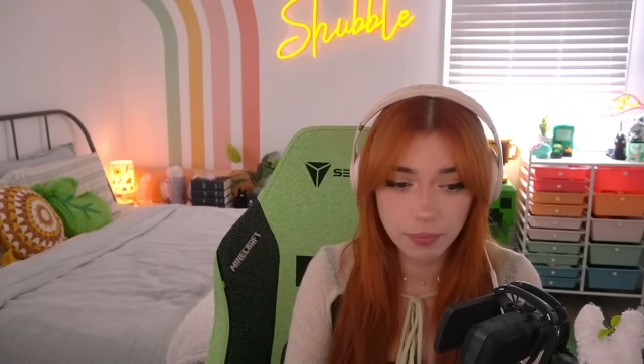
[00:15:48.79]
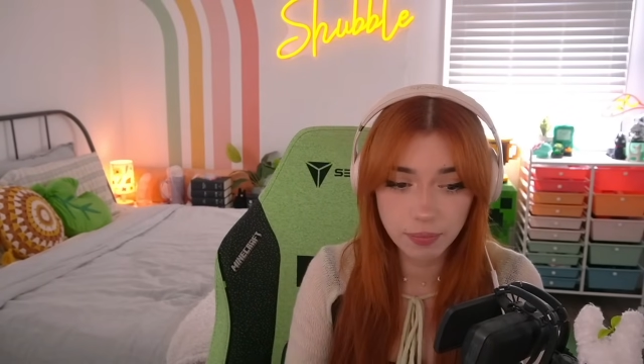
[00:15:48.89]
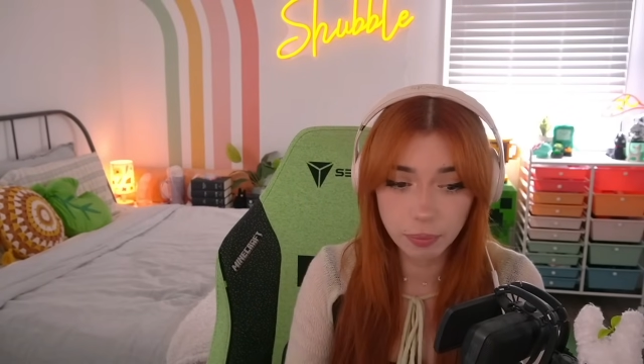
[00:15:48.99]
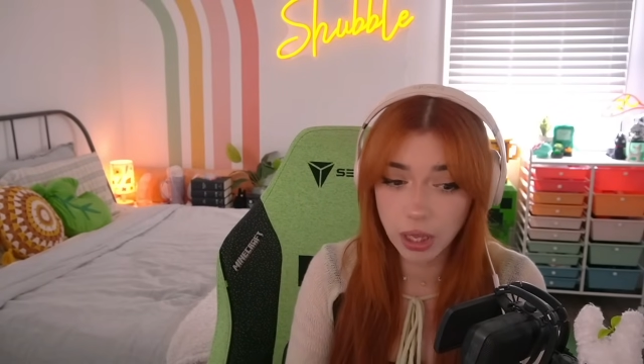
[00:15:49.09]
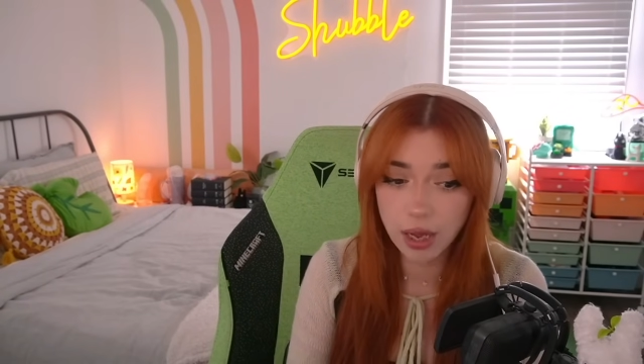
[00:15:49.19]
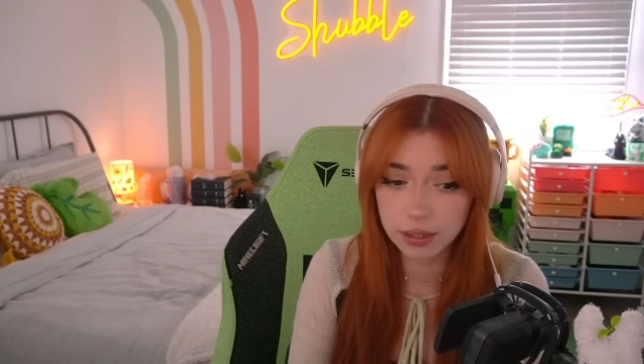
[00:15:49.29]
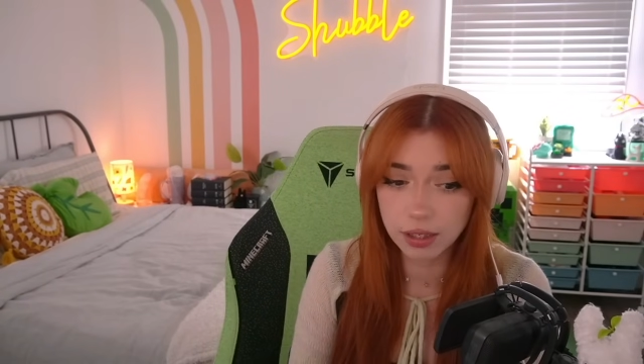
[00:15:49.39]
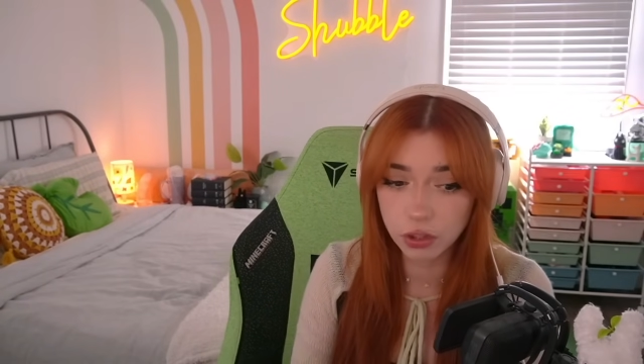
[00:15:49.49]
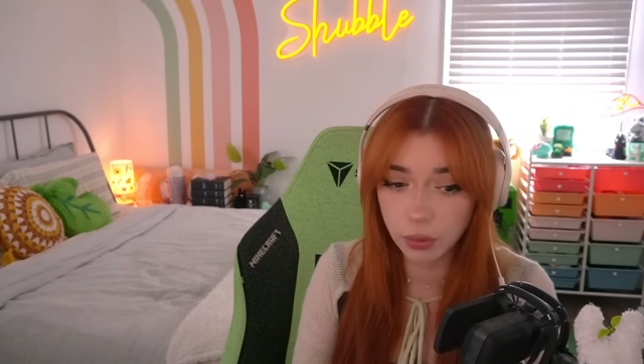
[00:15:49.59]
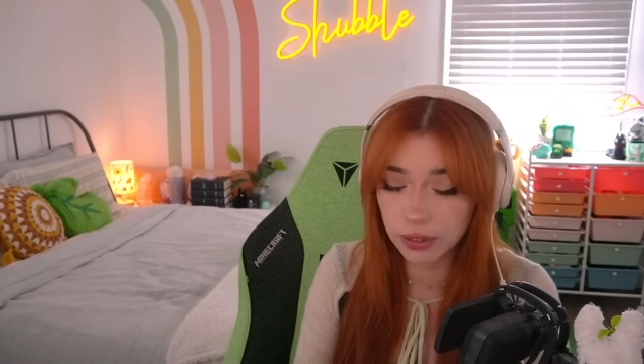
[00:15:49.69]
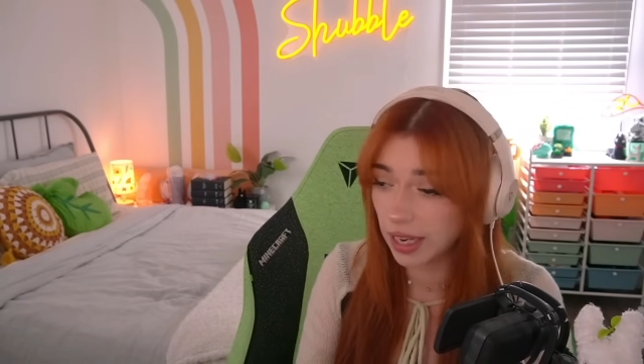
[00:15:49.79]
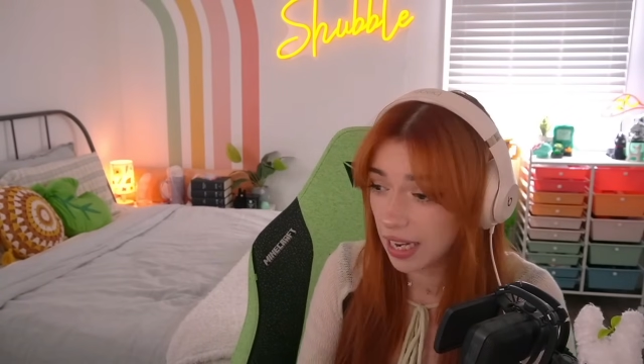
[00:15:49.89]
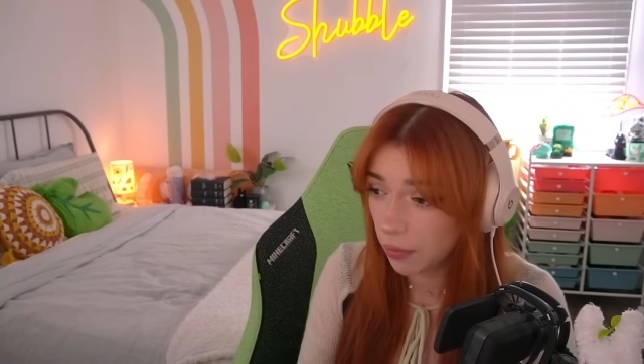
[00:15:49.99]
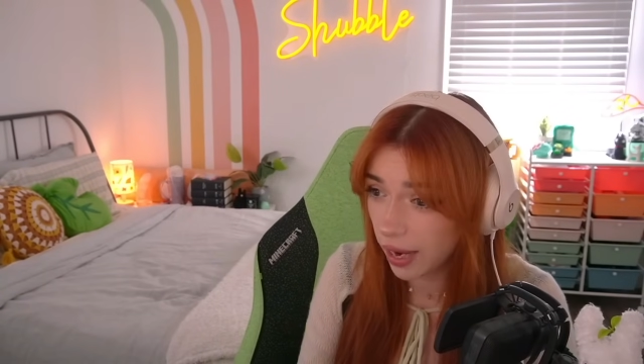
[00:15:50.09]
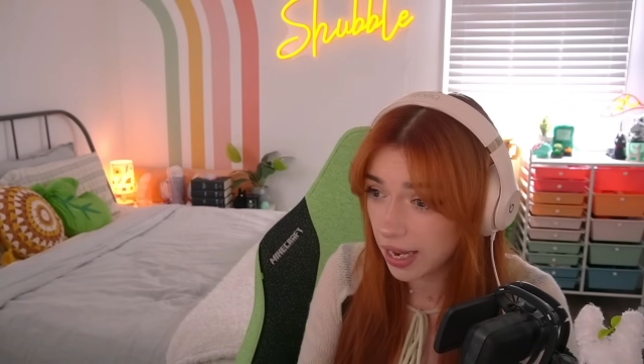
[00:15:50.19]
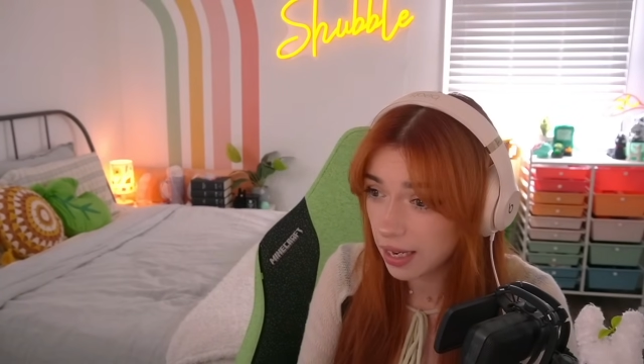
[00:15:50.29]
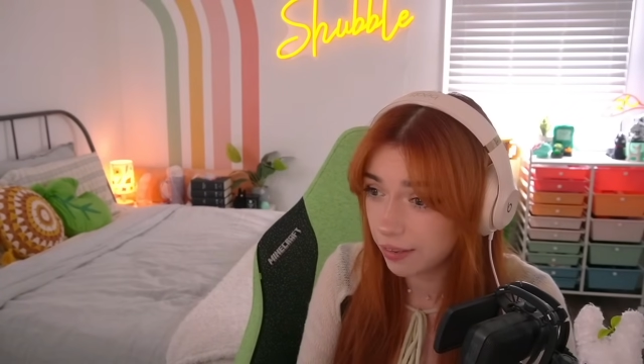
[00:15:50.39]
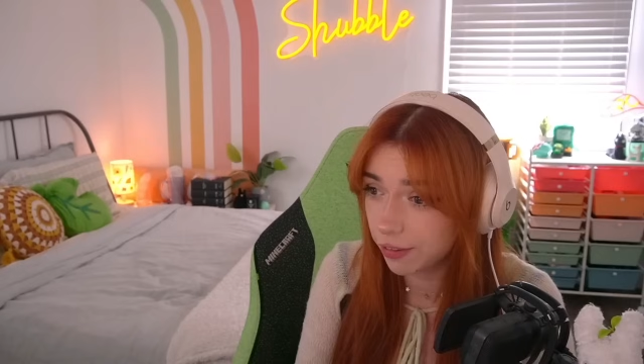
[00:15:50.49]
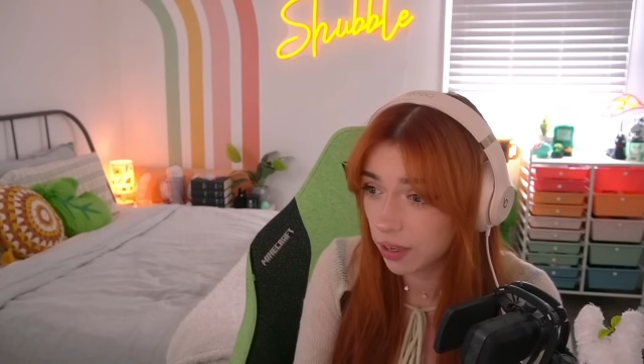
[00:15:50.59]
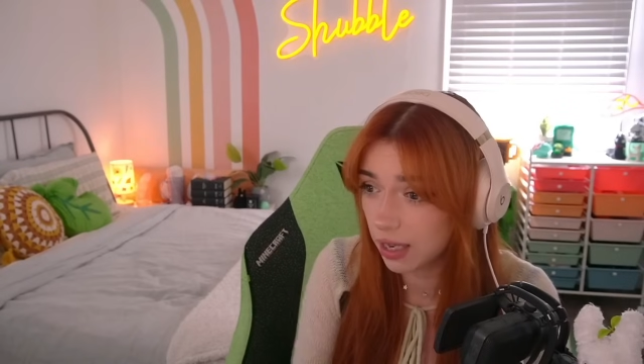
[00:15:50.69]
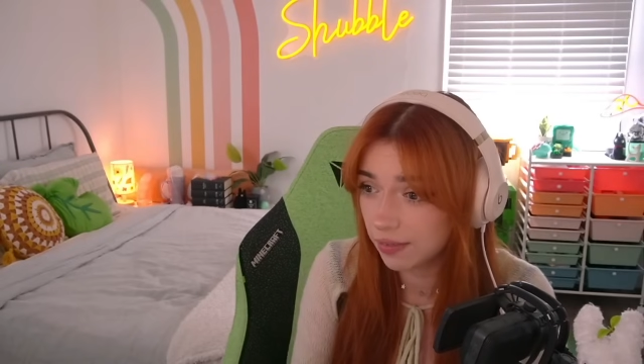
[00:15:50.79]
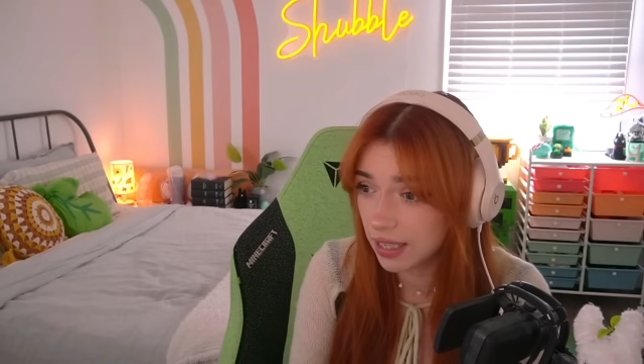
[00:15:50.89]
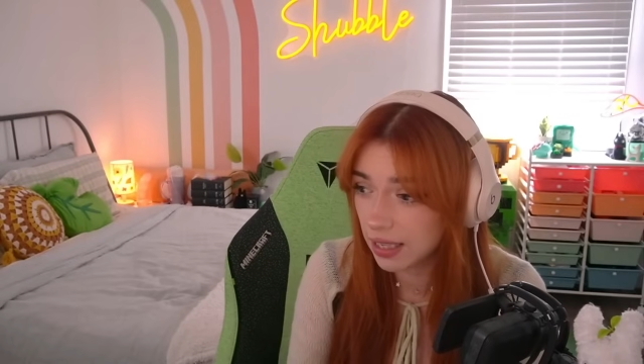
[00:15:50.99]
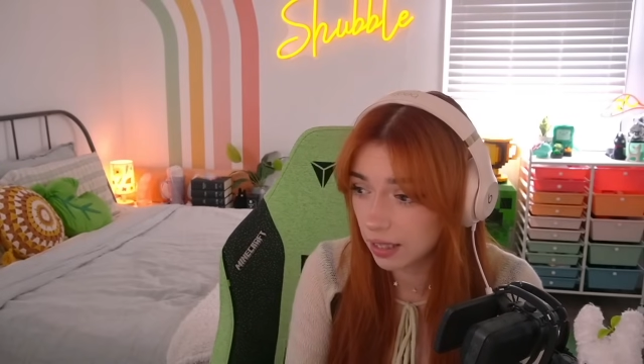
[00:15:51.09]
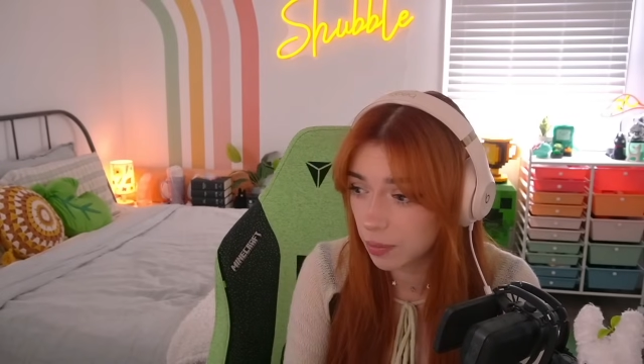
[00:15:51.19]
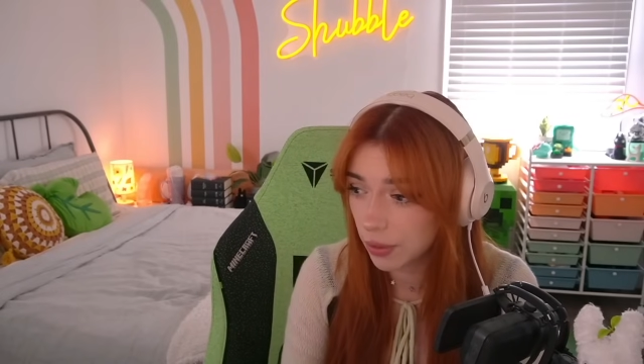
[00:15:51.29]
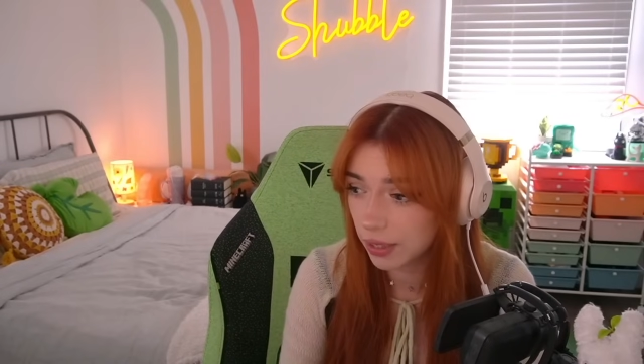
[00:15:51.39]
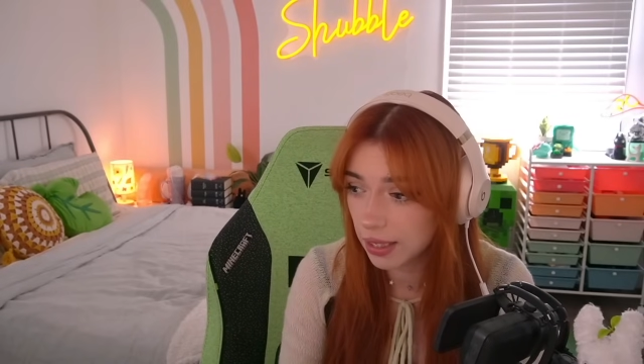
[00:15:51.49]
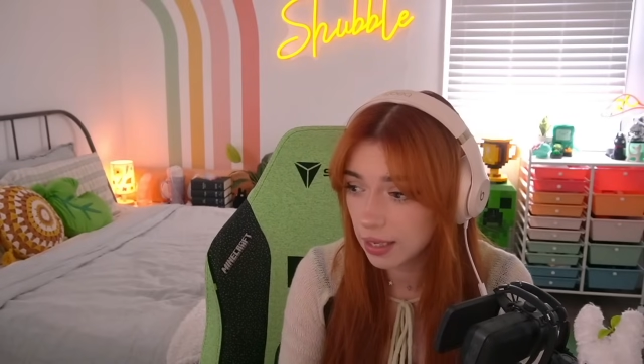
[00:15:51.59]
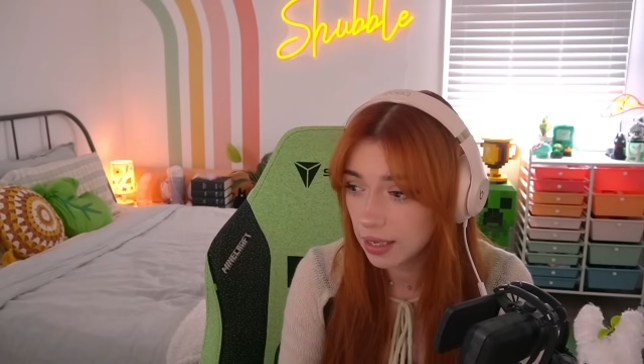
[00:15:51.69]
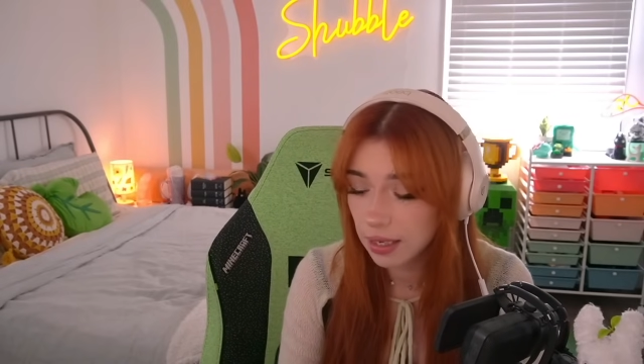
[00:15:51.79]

blocked on Twitter anyway, if you're not even in the community,